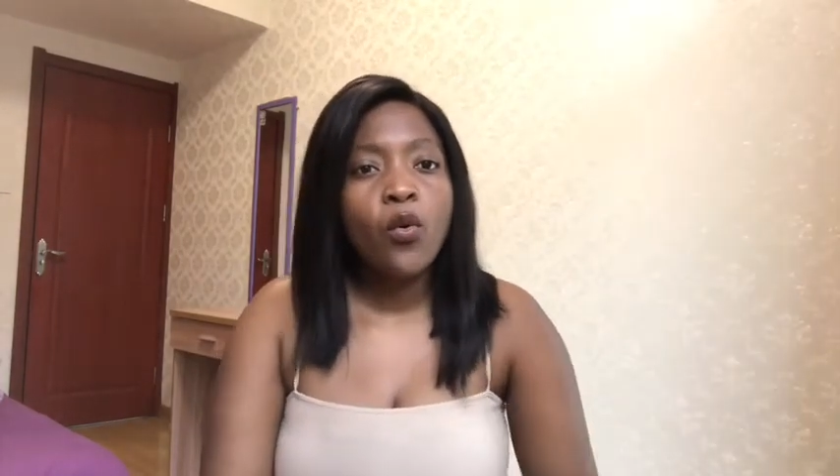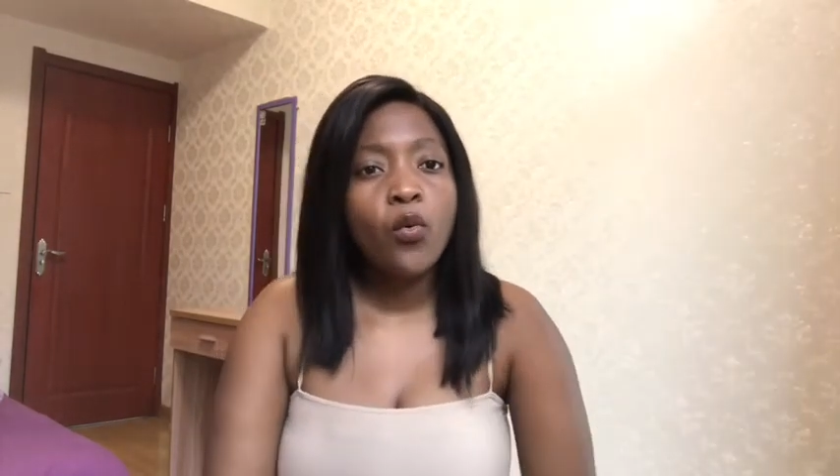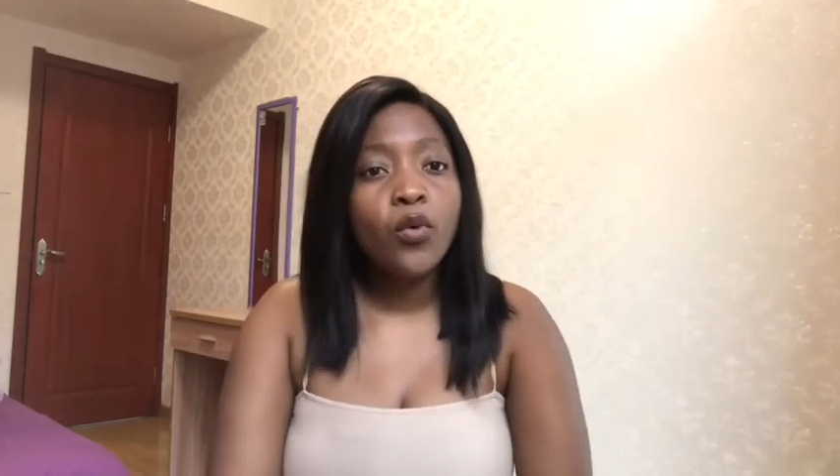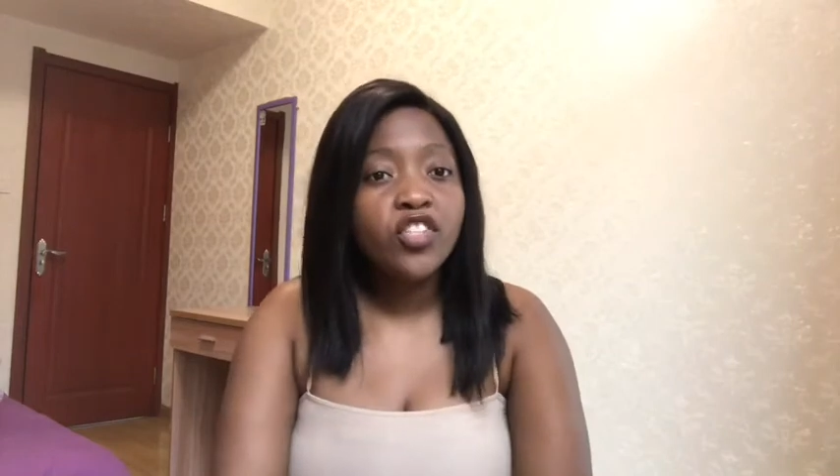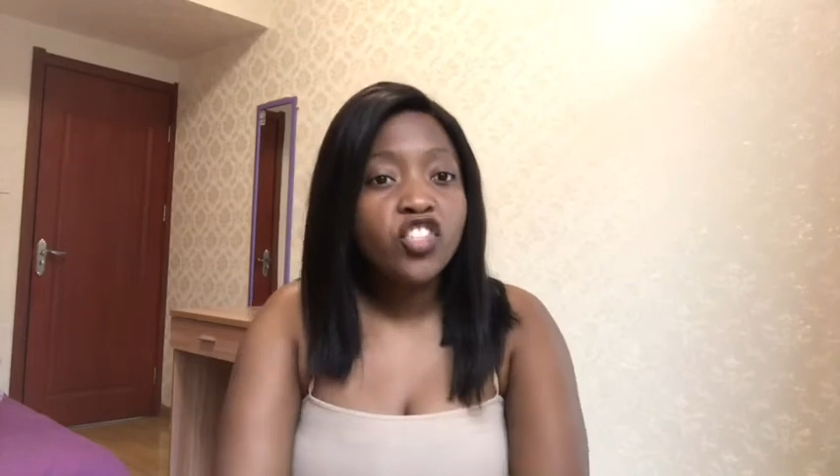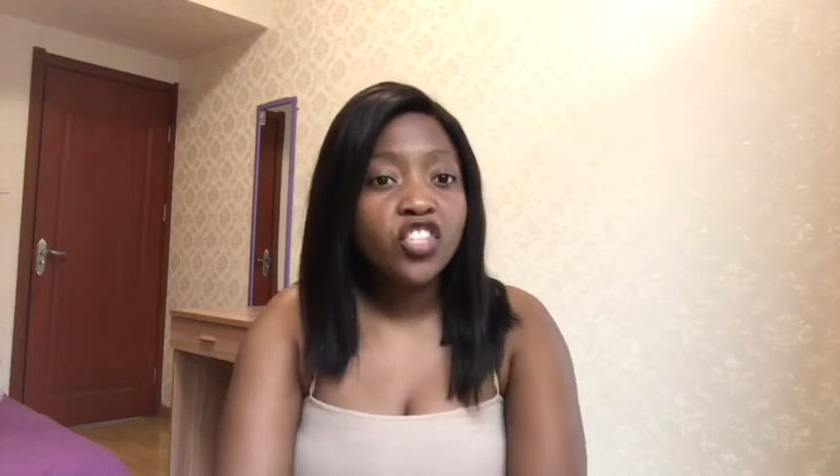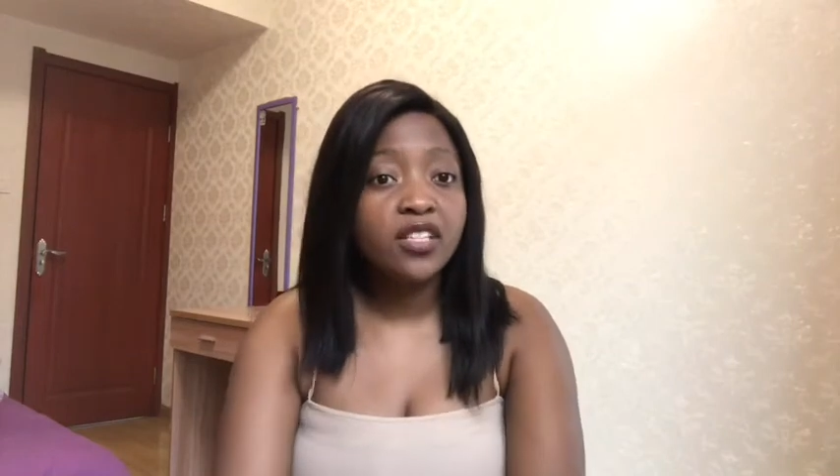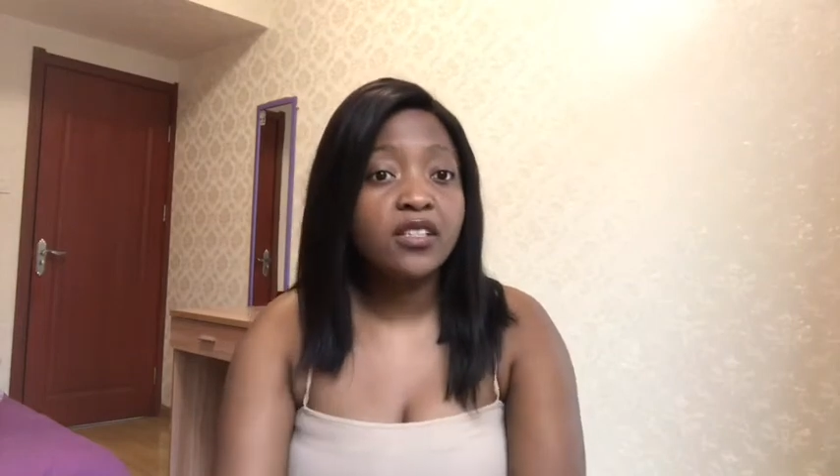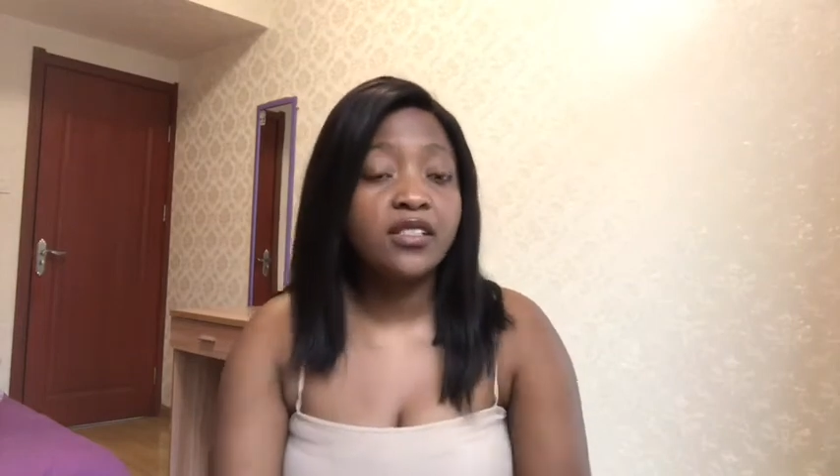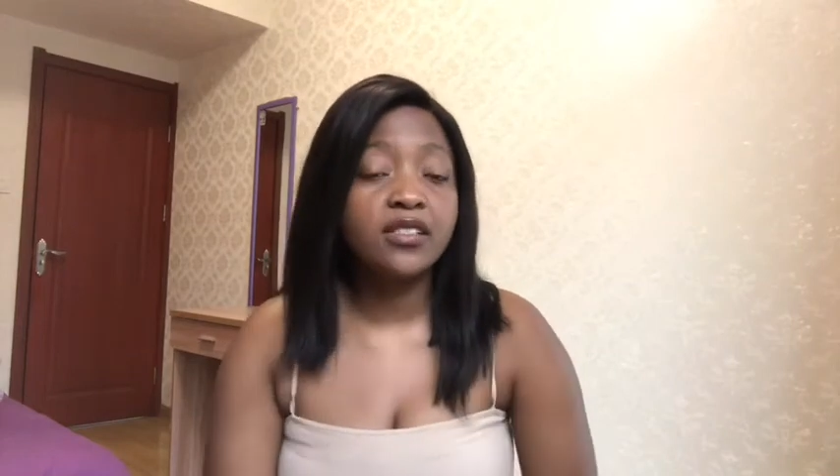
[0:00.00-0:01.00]
which
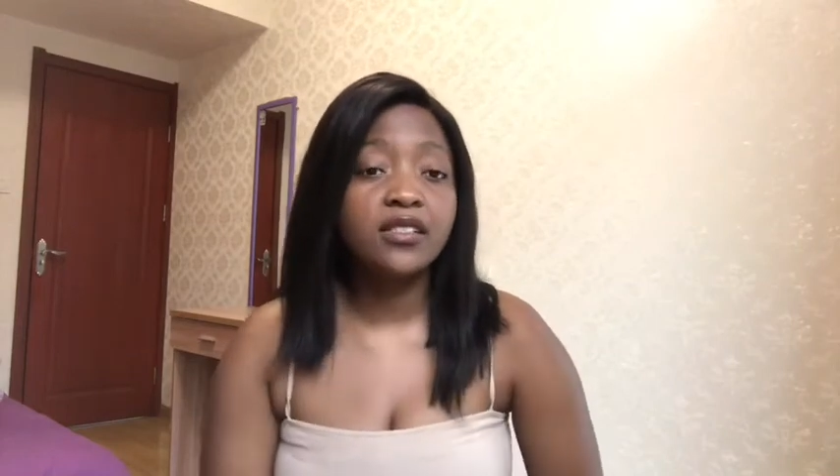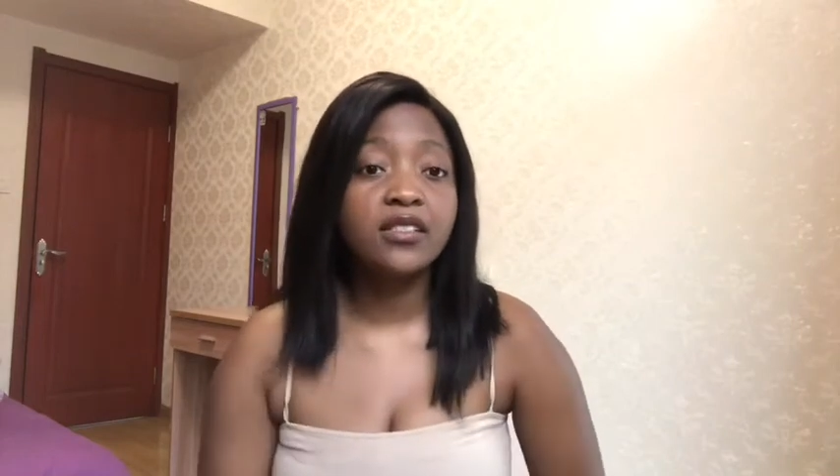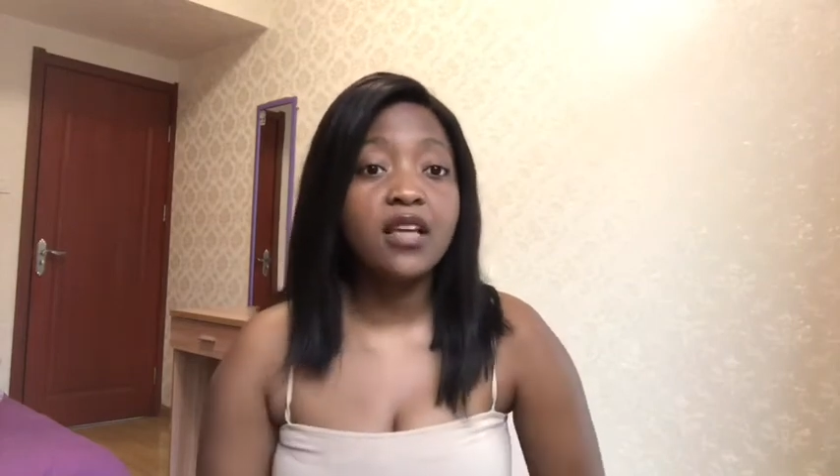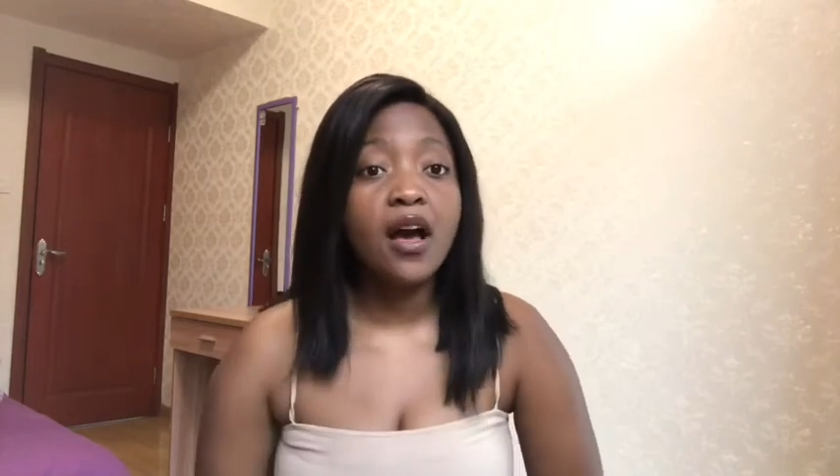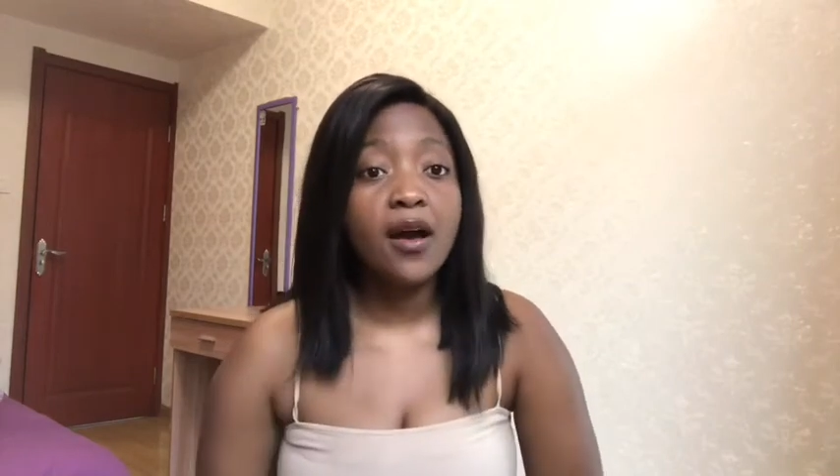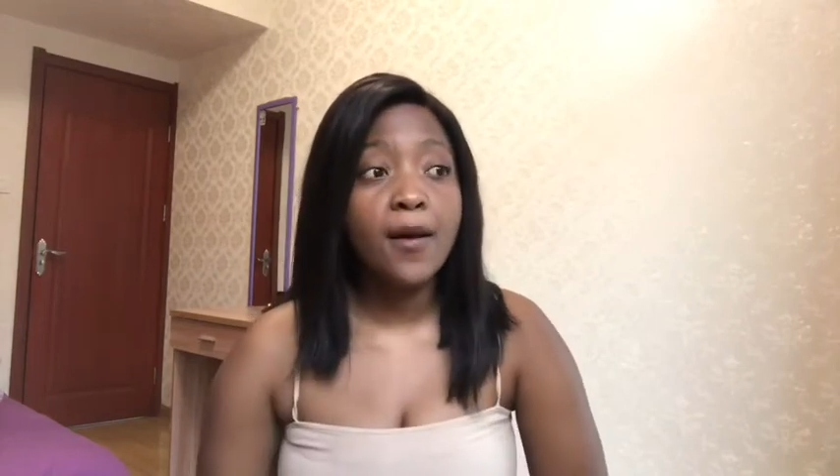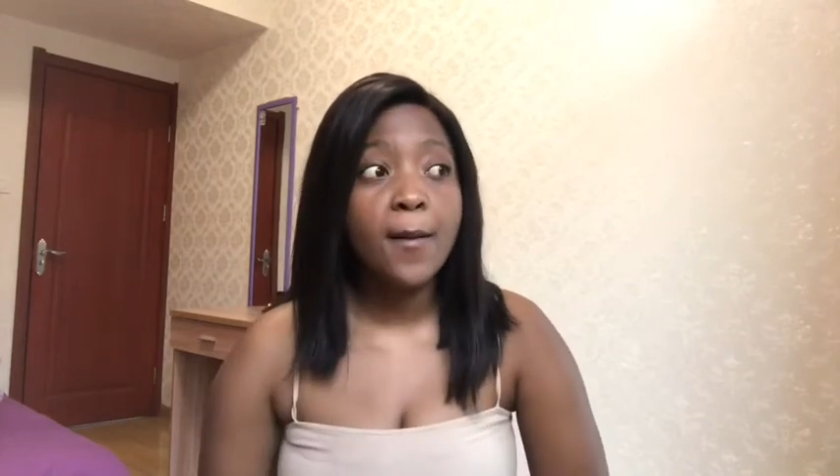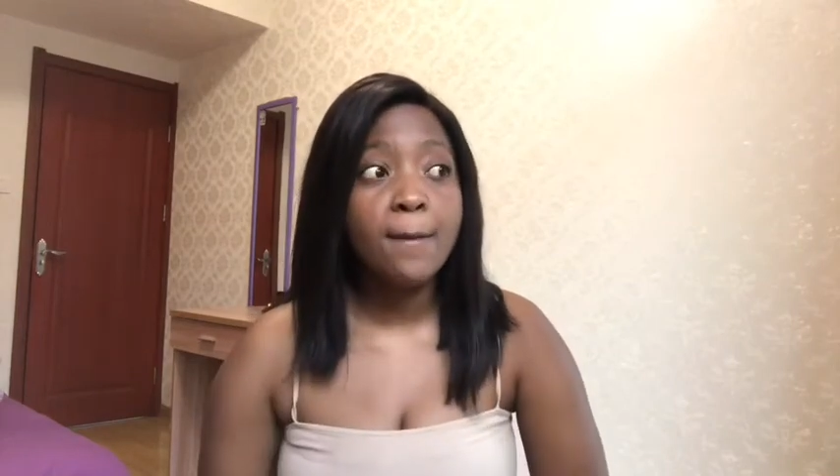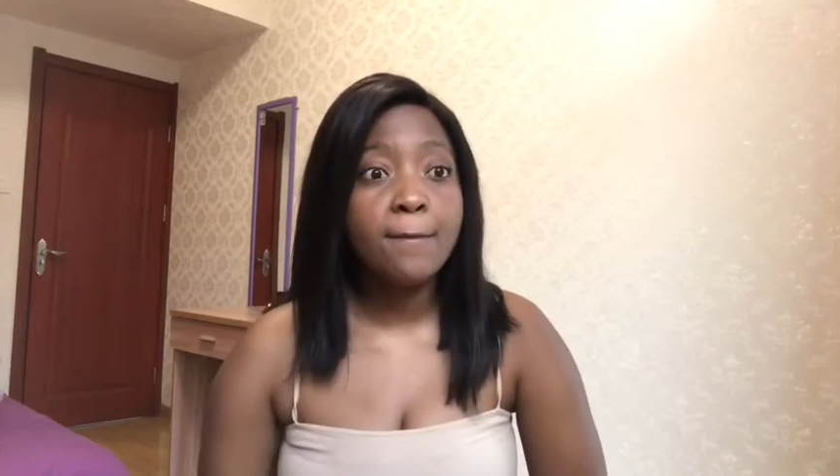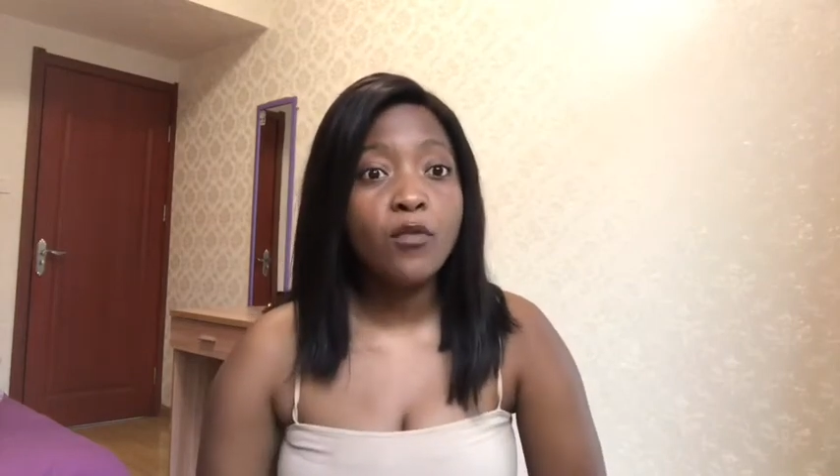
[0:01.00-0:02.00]
is
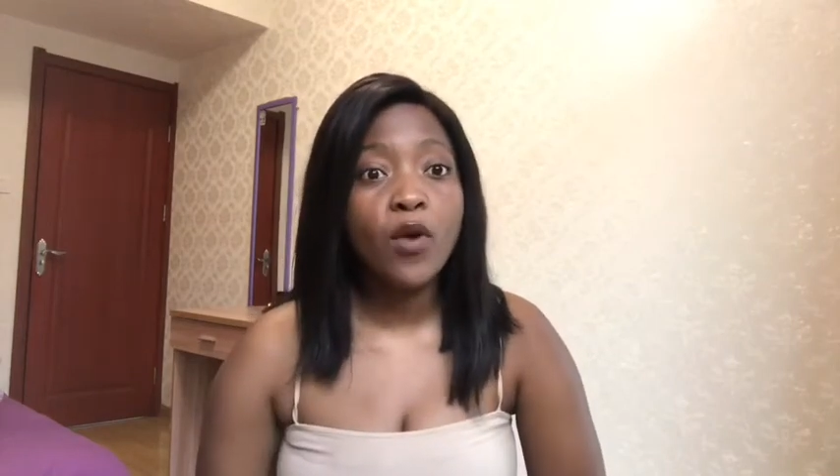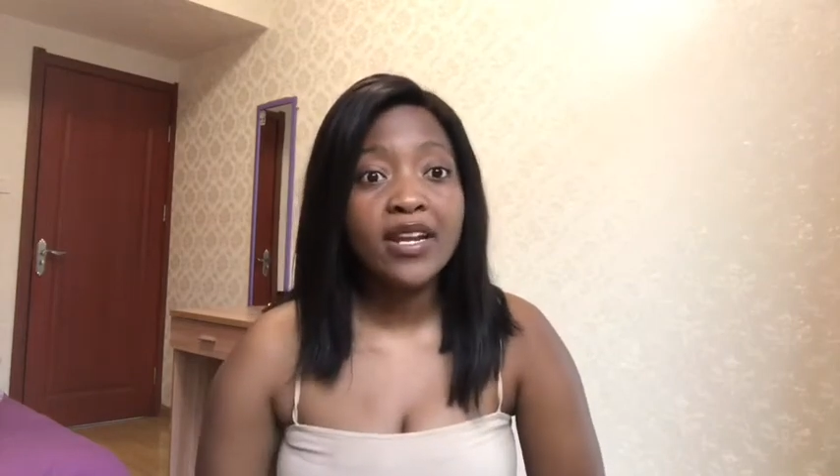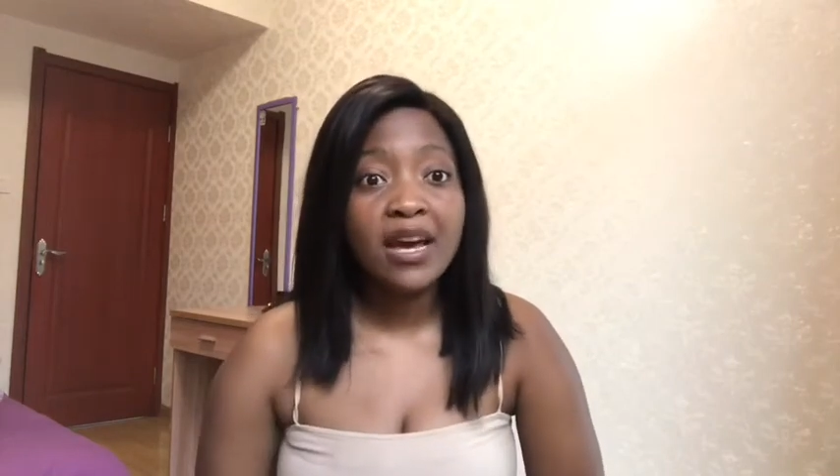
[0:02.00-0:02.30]
what